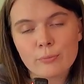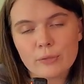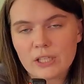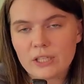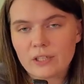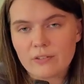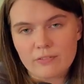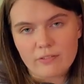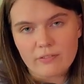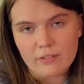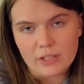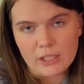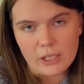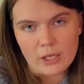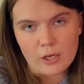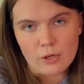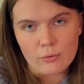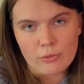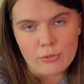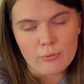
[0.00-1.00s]
meat of the
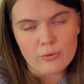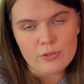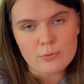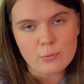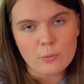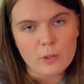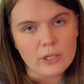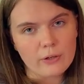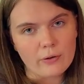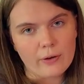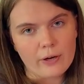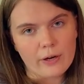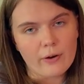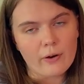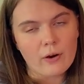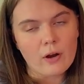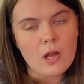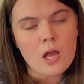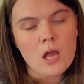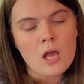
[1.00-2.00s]
video, the reason why you're
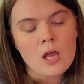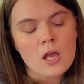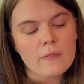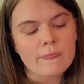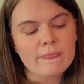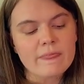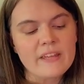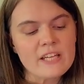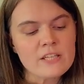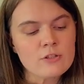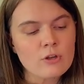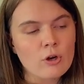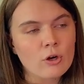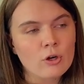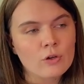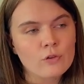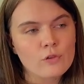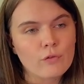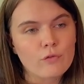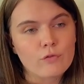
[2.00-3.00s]
here. These
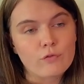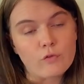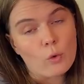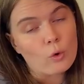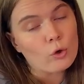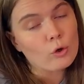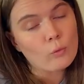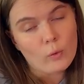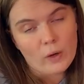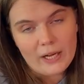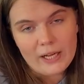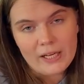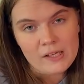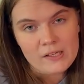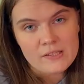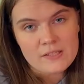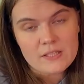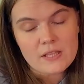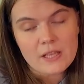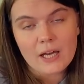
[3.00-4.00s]
are the 4
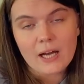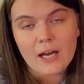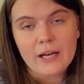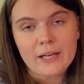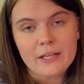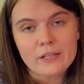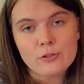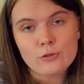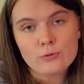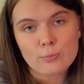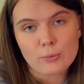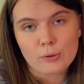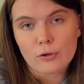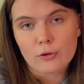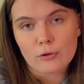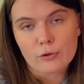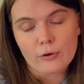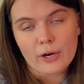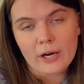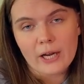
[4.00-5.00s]
ways that I use
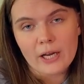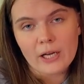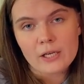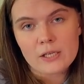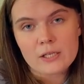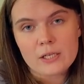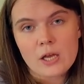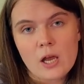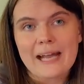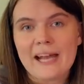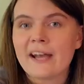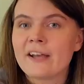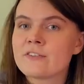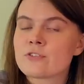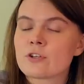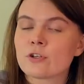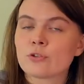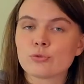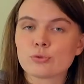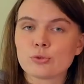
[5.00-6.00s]
Procreate
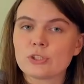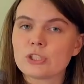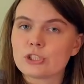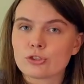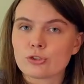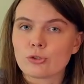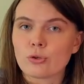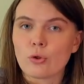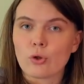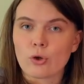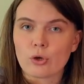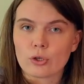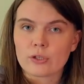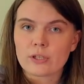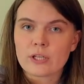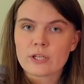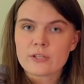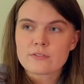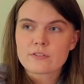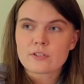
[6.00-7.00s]
as a traditional
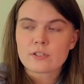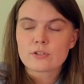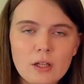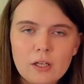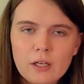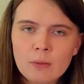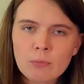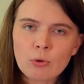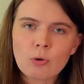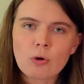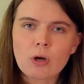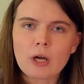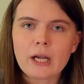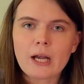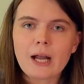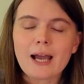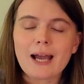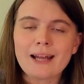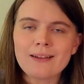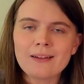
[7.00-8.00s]
artist. Number
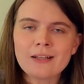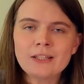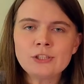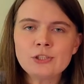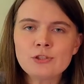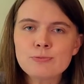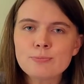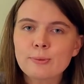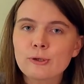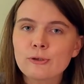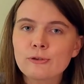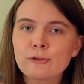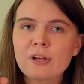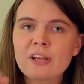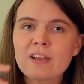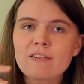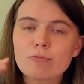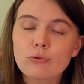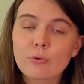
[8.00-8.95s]
1, I like to use Procreate